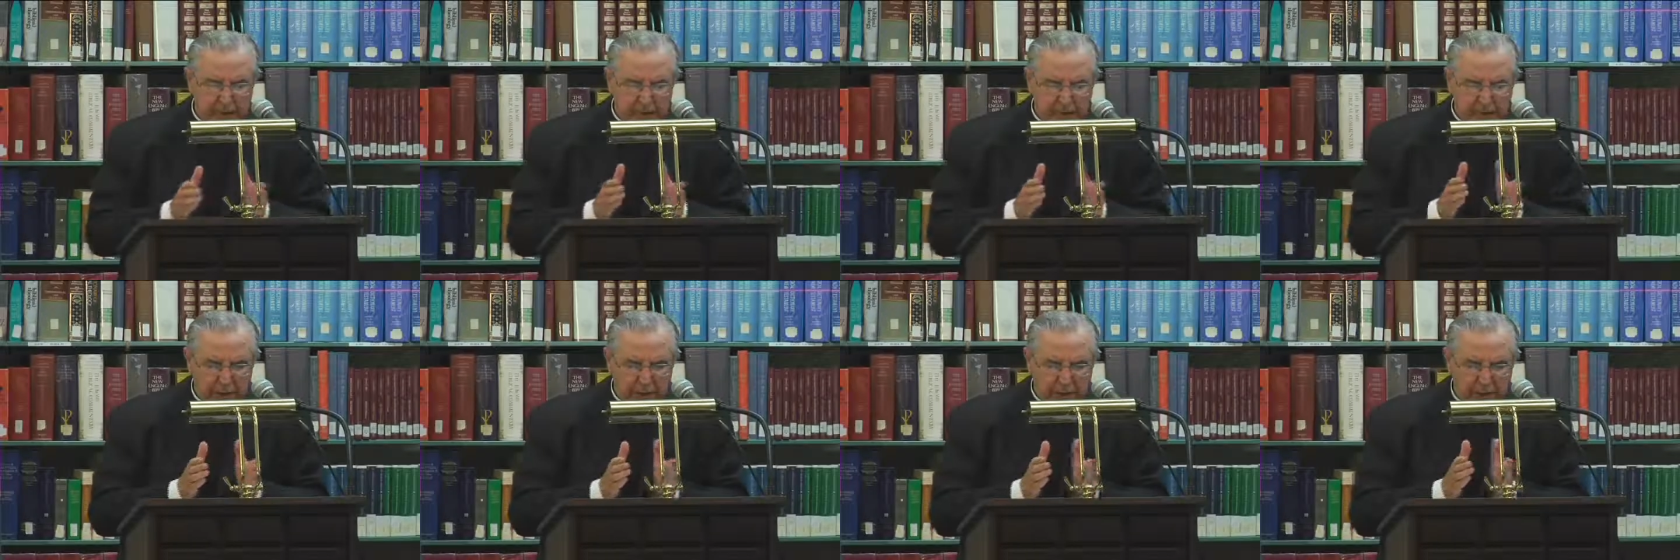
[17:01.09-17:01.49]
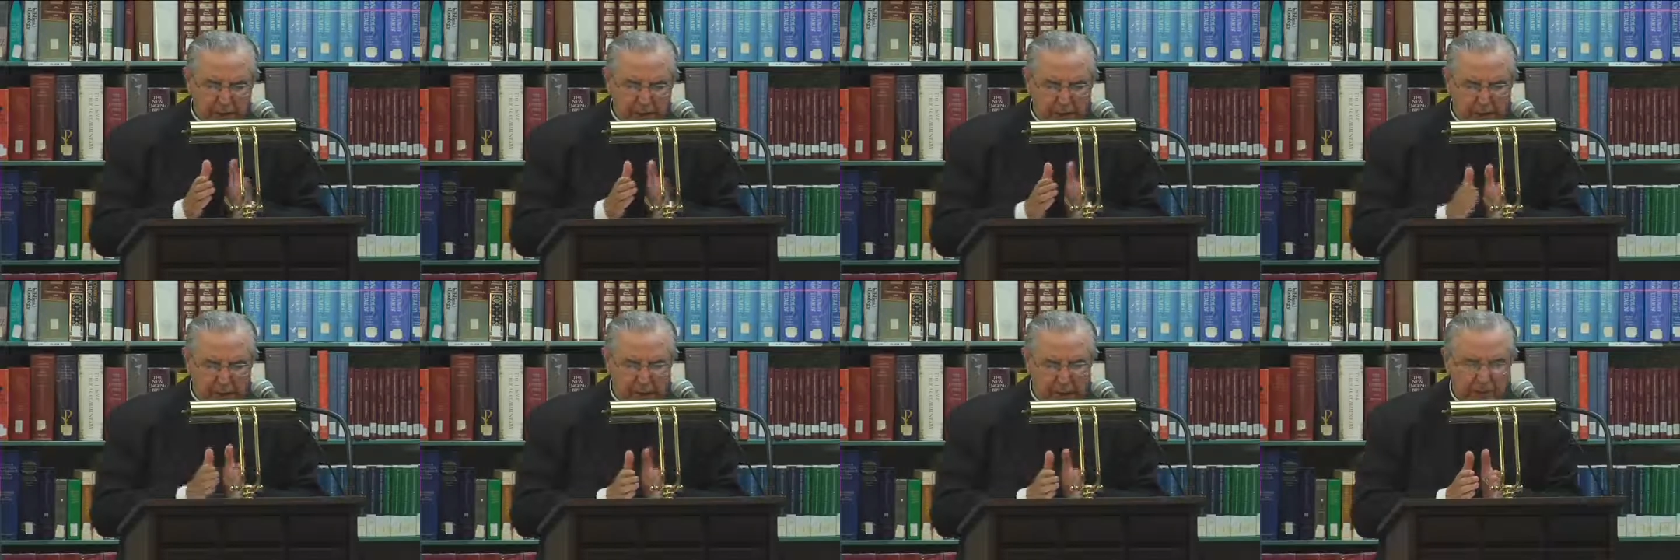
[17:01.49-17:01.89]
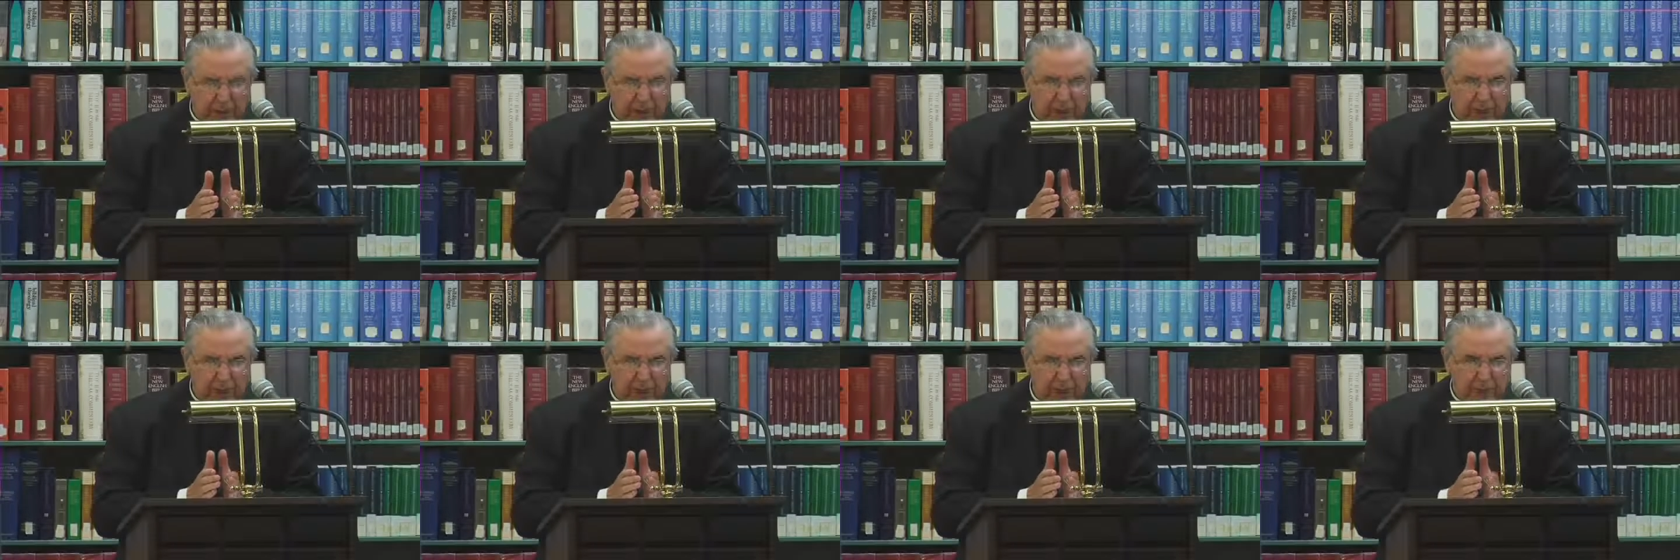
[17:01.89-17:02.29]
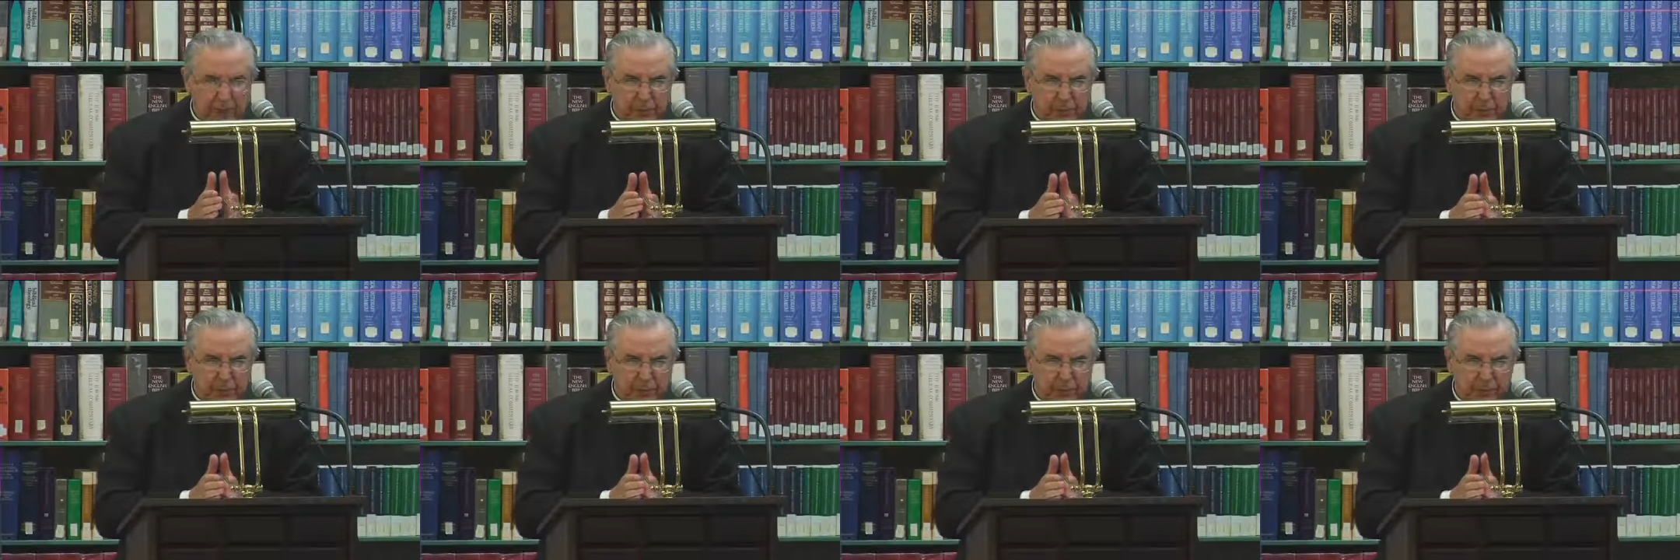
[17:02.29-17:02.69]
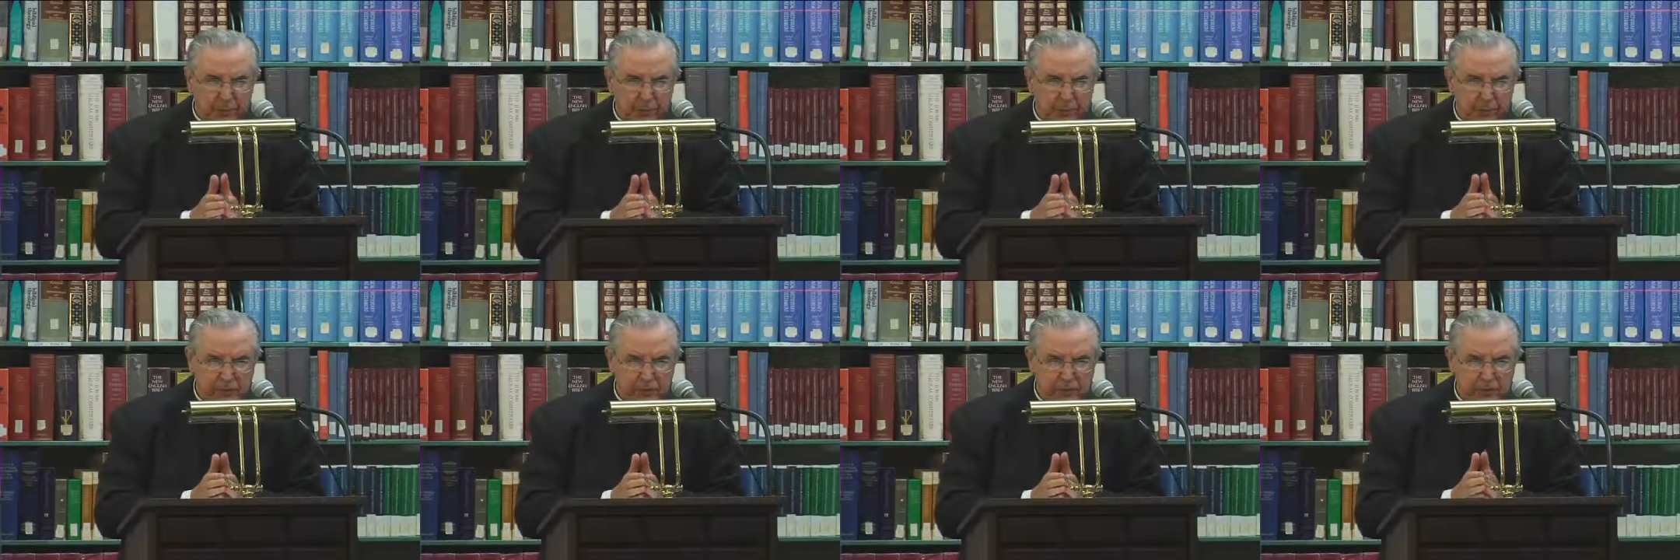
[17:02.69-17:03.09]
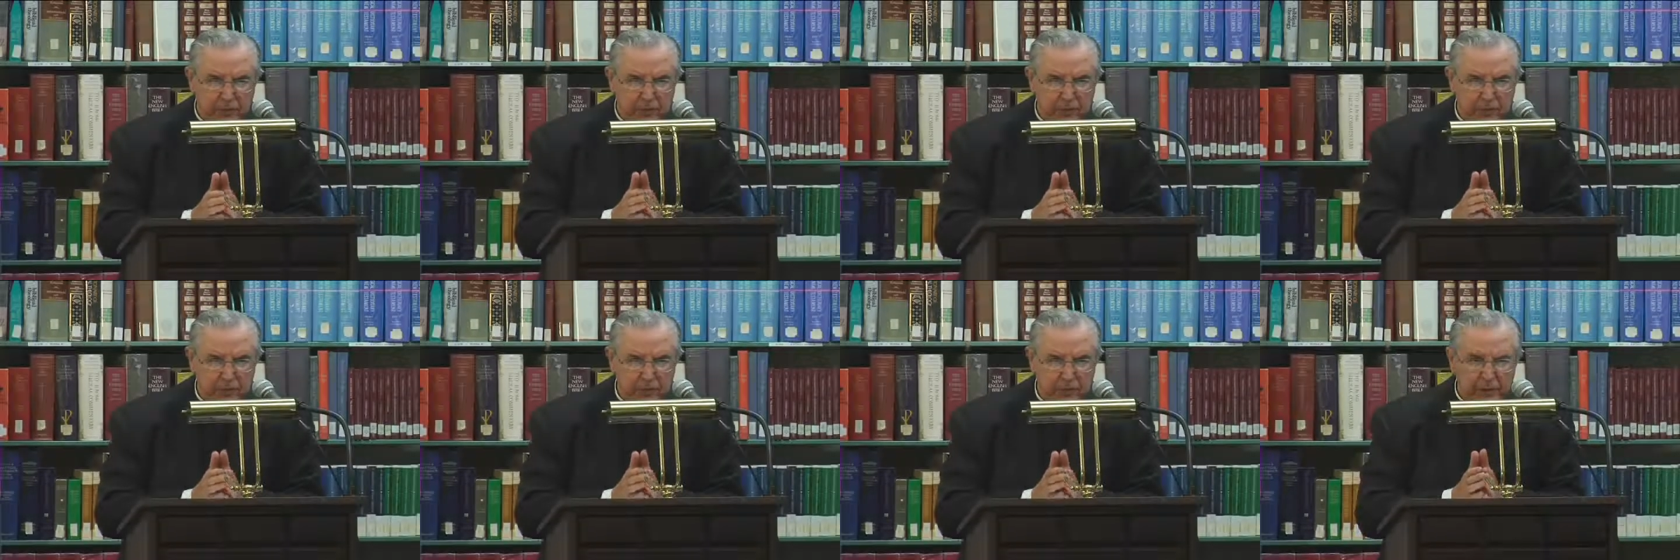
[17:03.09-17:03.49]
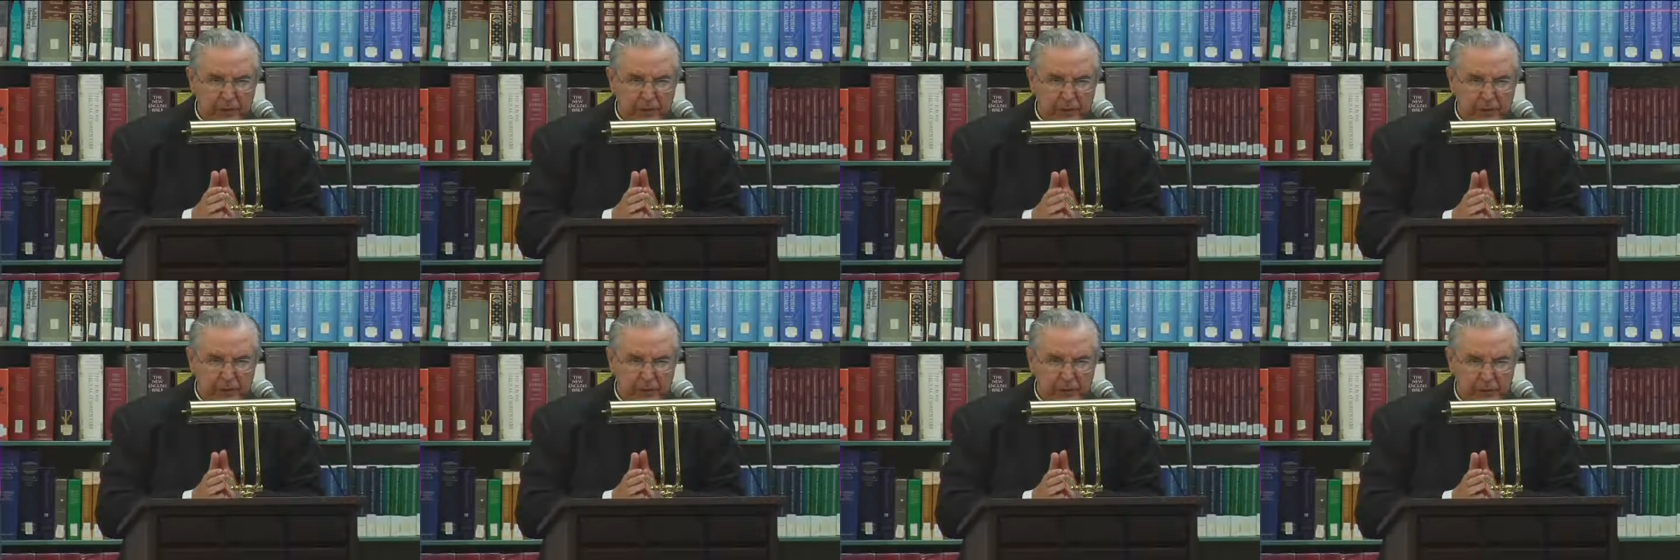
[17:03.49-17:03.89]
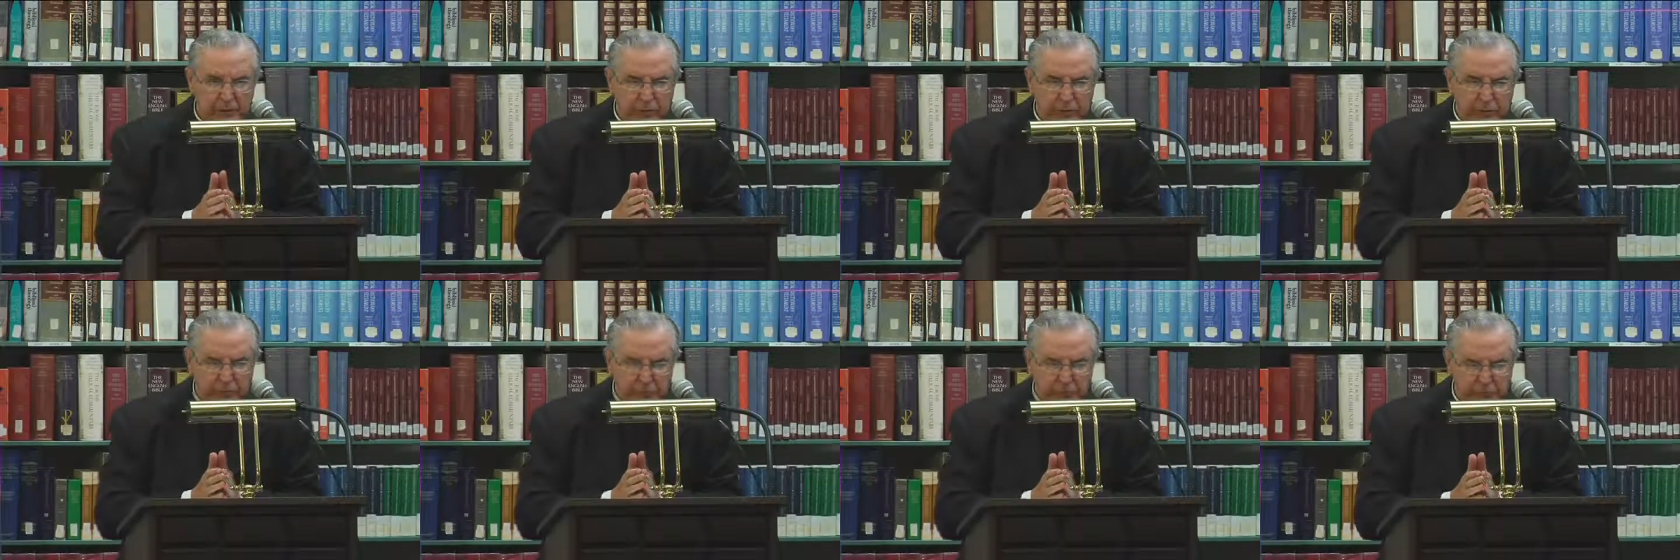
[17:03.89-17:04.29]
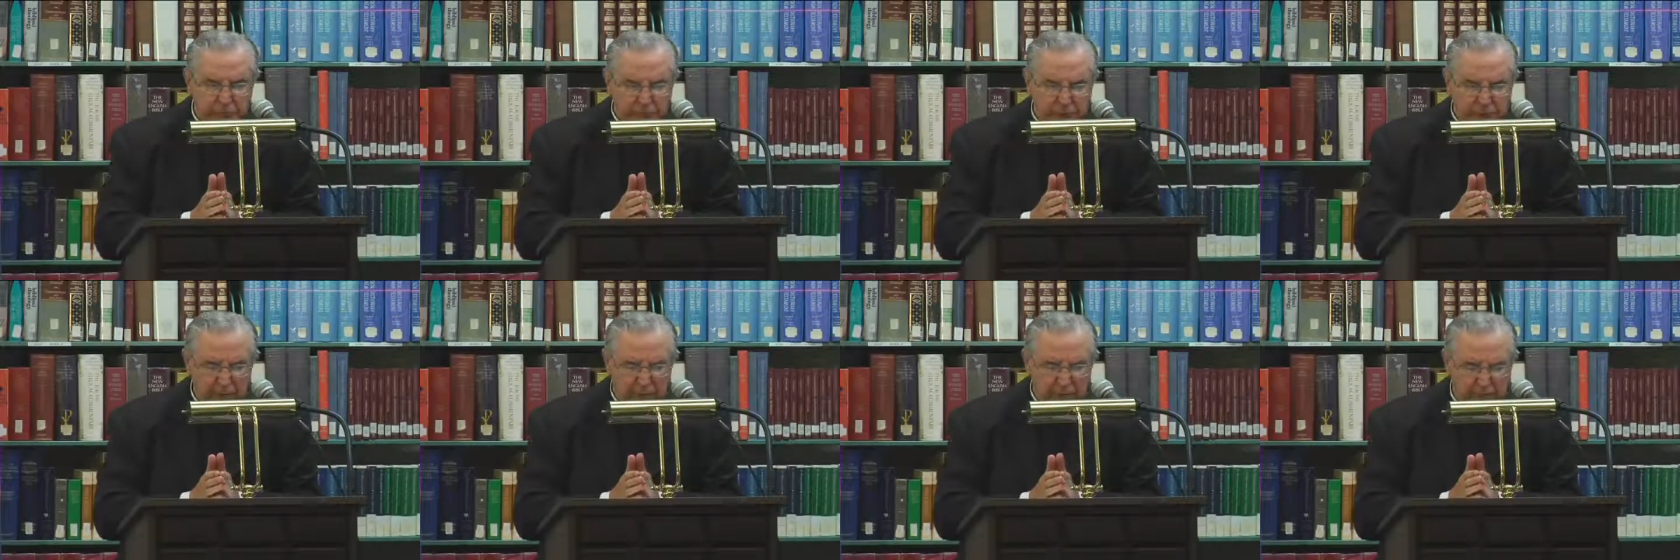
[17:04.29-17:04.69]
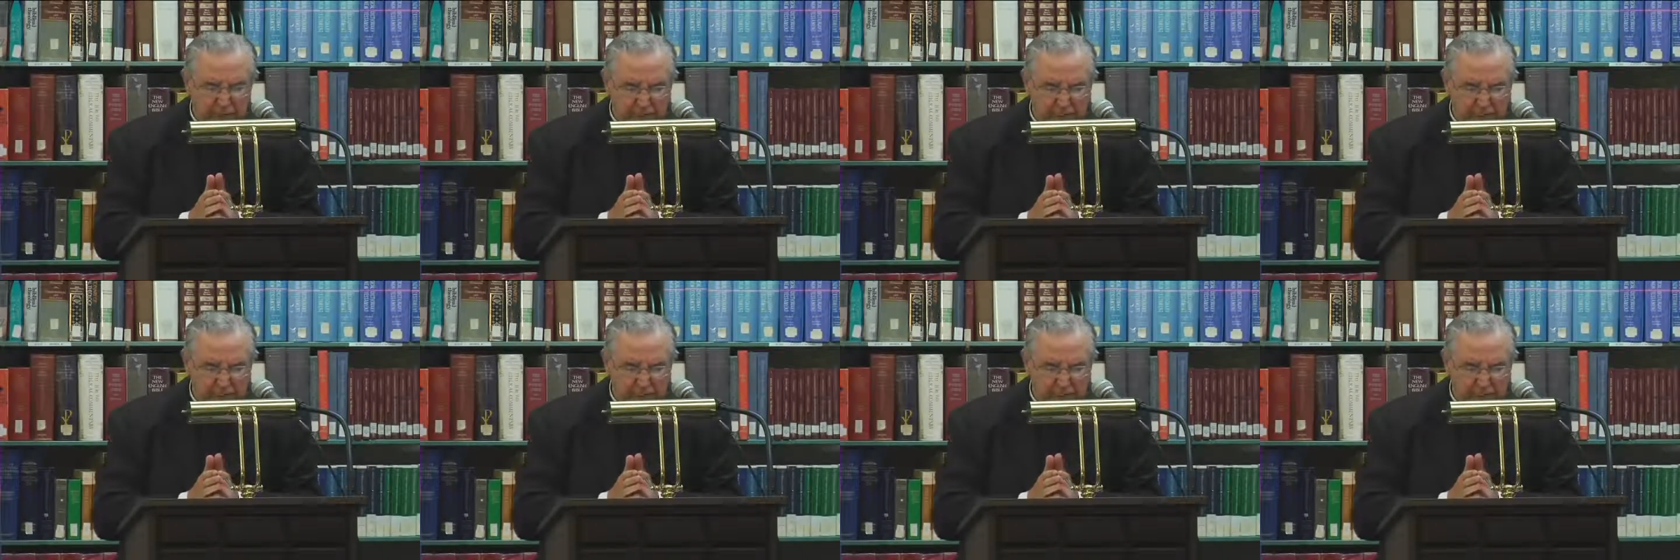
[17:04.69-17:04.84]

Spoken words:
It's constant practice, constant desire to achieve